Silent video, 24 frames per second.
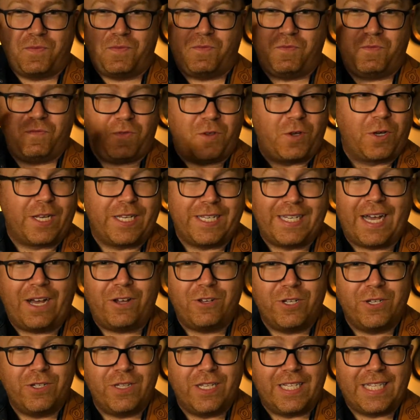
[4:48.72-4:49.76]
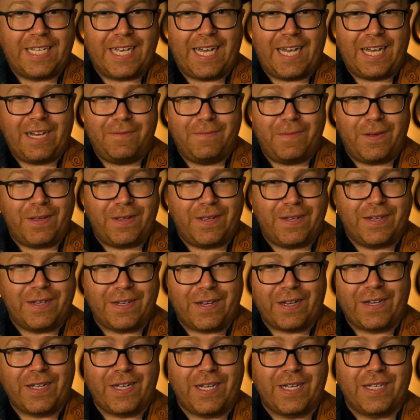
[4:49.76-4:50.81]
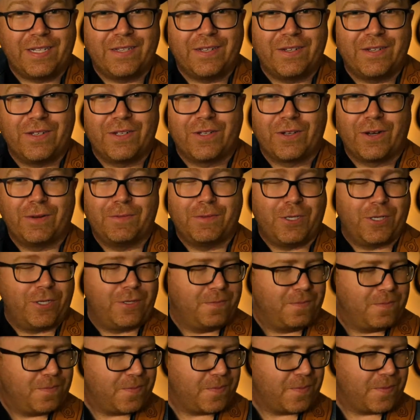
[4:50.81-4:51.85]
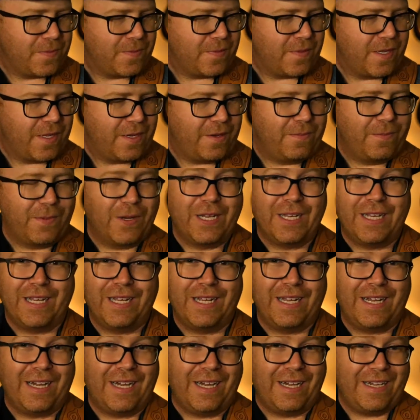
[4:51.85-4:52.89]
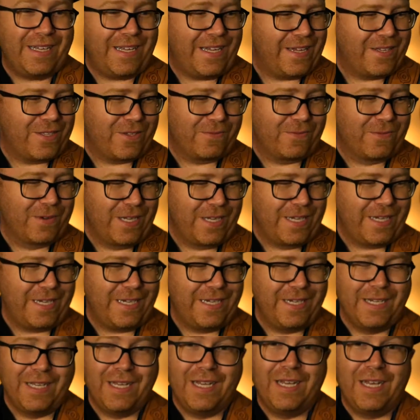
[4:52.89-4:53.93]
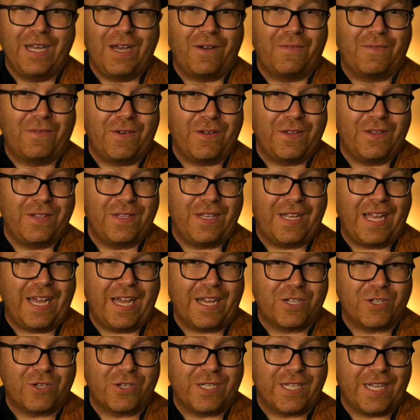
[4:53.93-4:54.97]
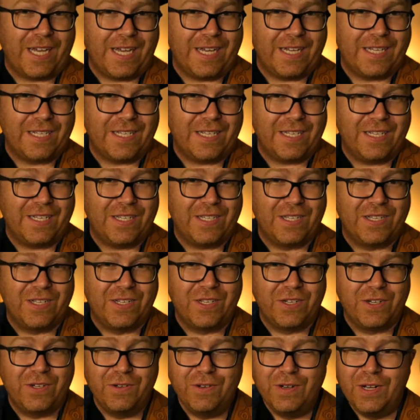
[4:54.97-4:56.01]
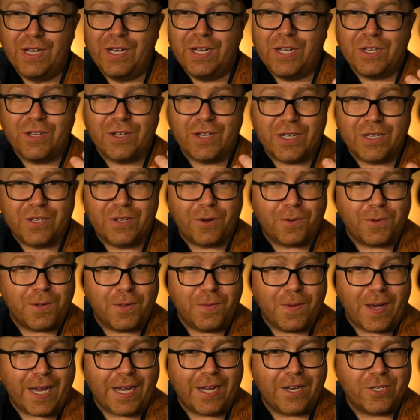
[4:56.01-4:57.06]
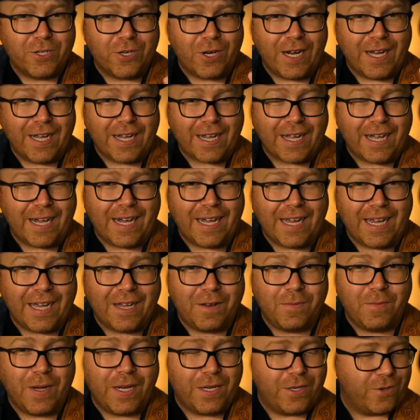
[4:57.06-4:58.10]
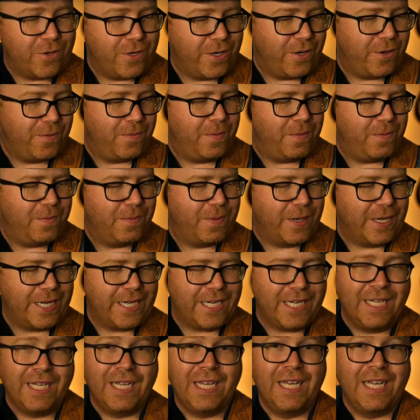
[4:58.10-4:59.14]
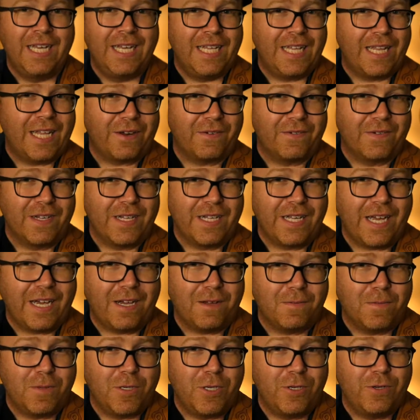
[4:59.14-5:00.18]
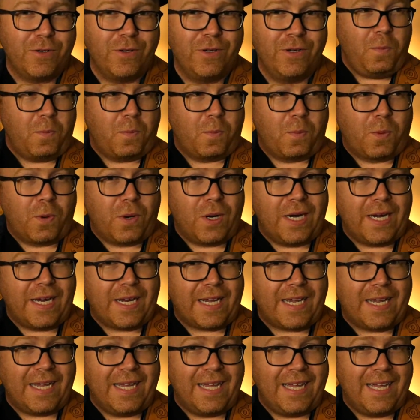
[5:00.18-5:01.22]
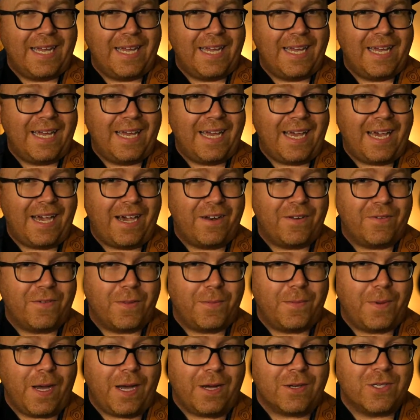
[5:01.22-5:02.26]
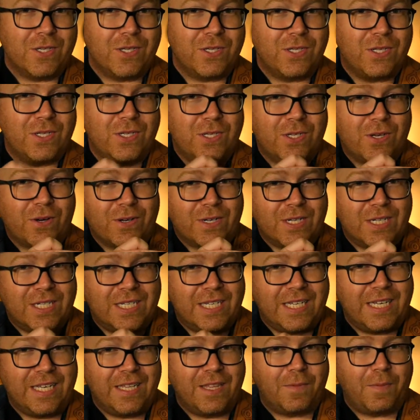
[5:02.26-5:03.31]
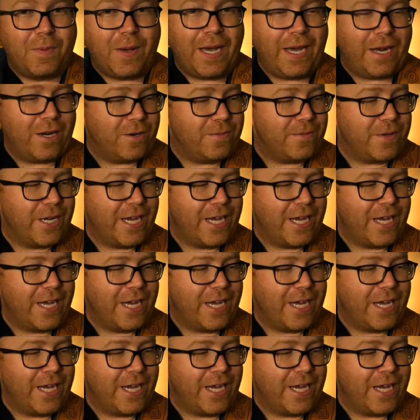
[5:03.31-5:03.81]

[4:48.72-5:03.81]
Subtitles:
You can download the tab in the link in the description, but it's really a fun exercise to do. You can do it with a backing track, hi-hat and metronome, but that really helps you break out of the boxes and start to see the pattern.